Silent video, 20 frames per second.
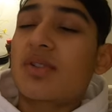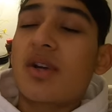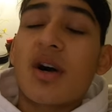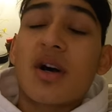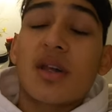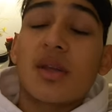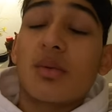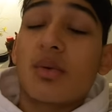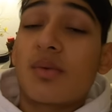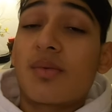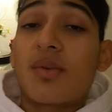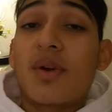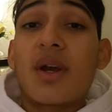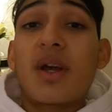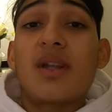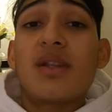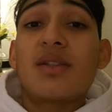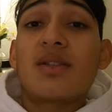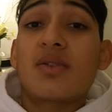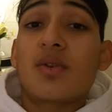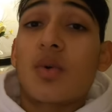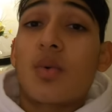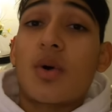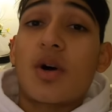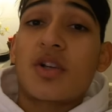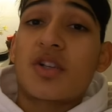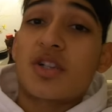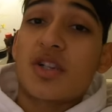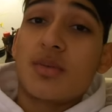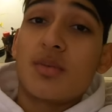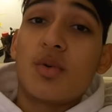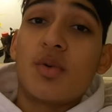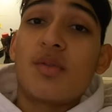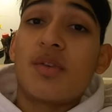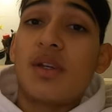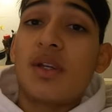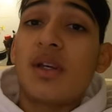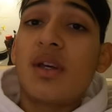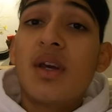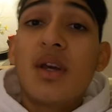talking with friends, or watching a
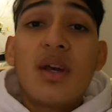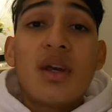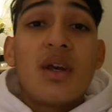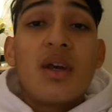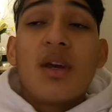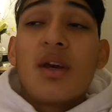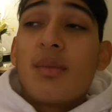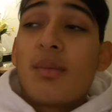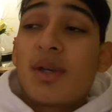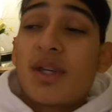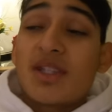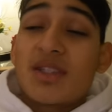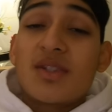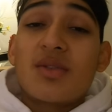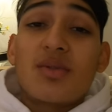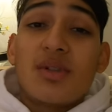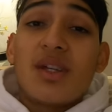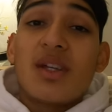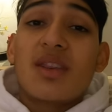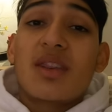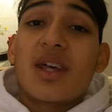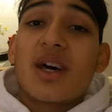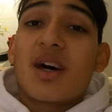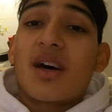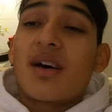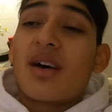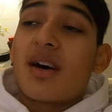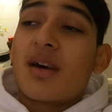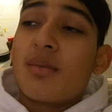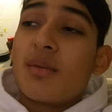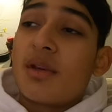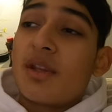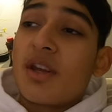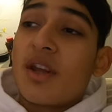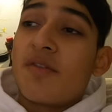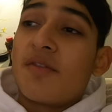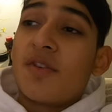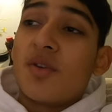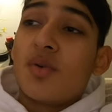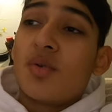movie, because you need that. I mean,
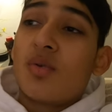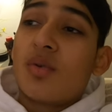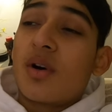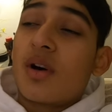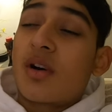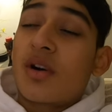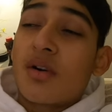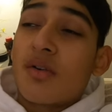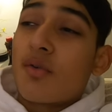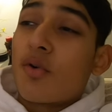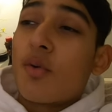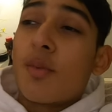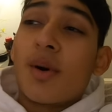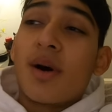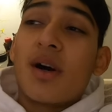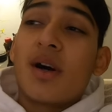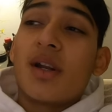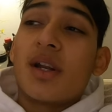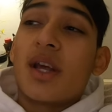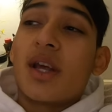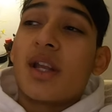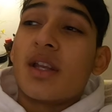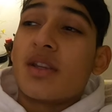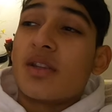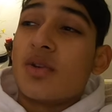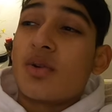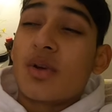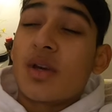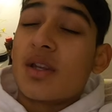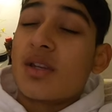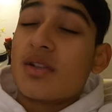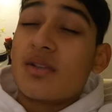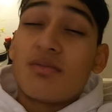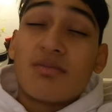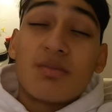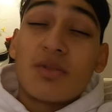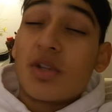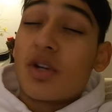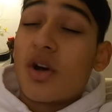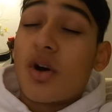if you are a robot and you can,
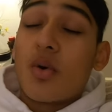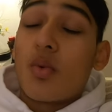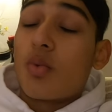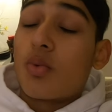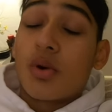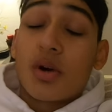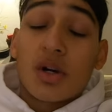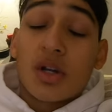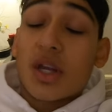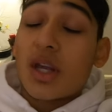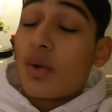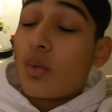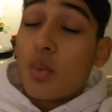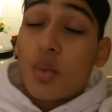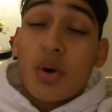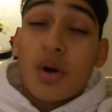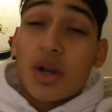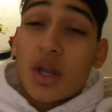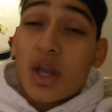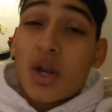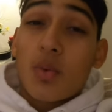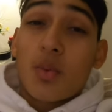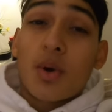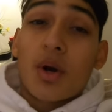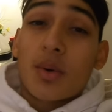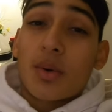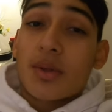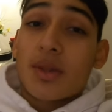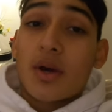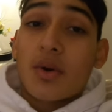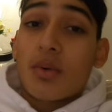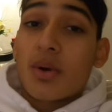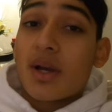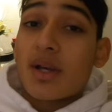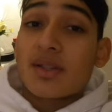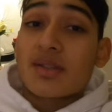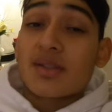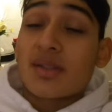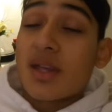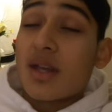you know, work and work and work without
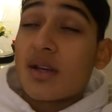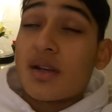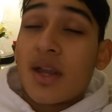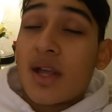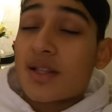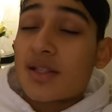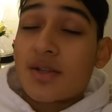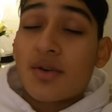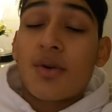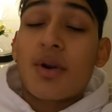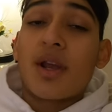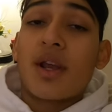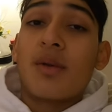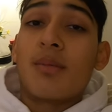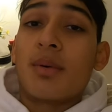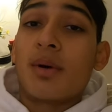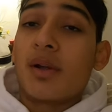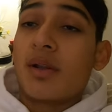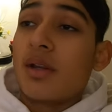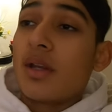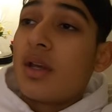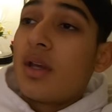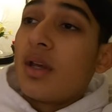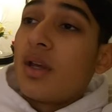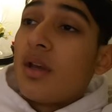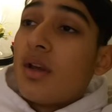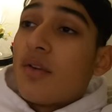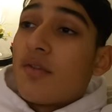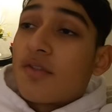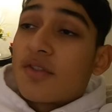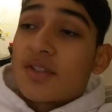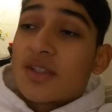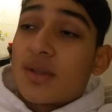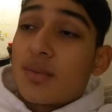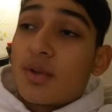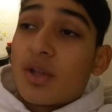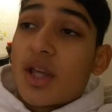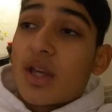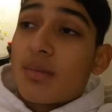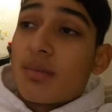rest, then that's great. But for
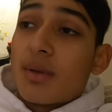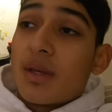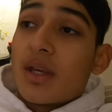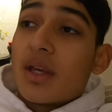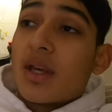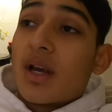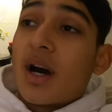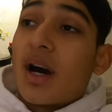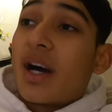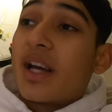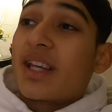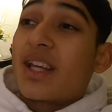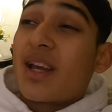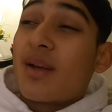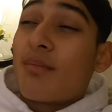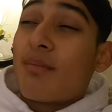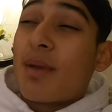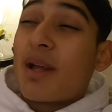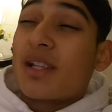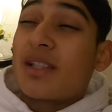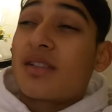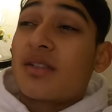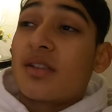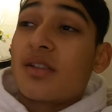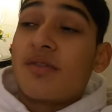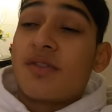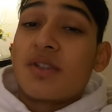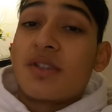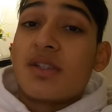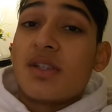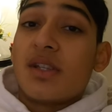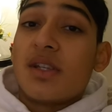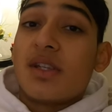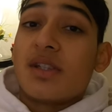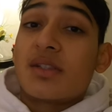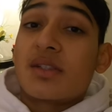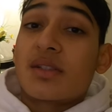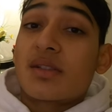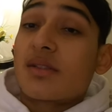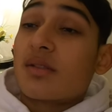someone like me, I get mentally
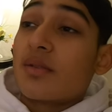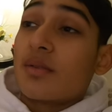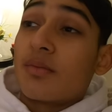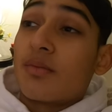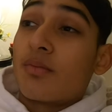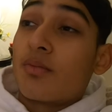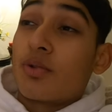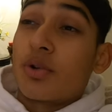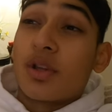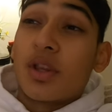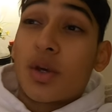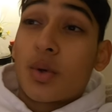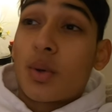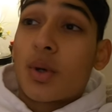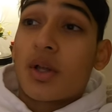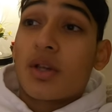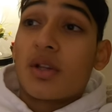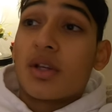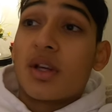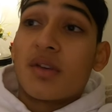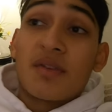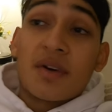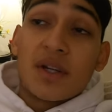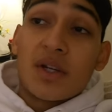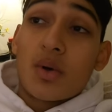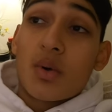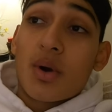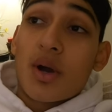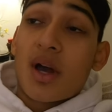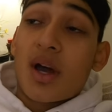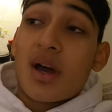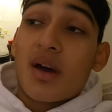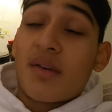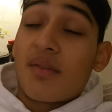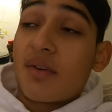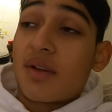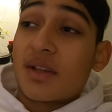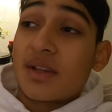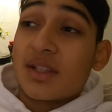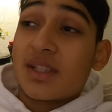fatigued really quickly if I don't
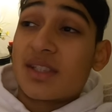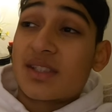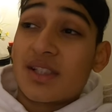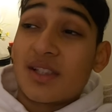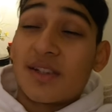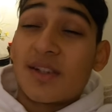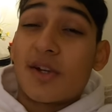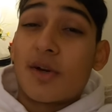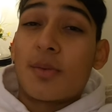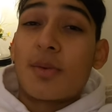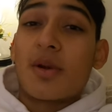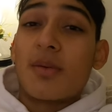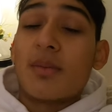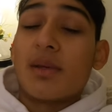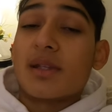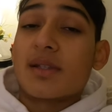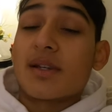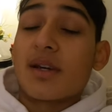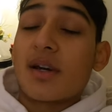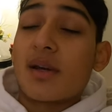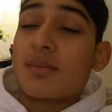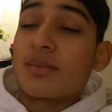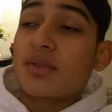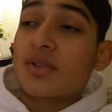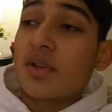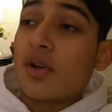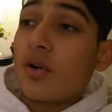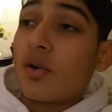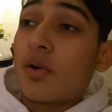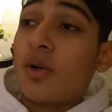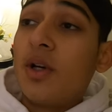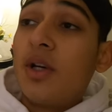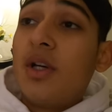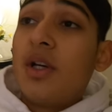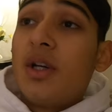have at least a little bit of me time. So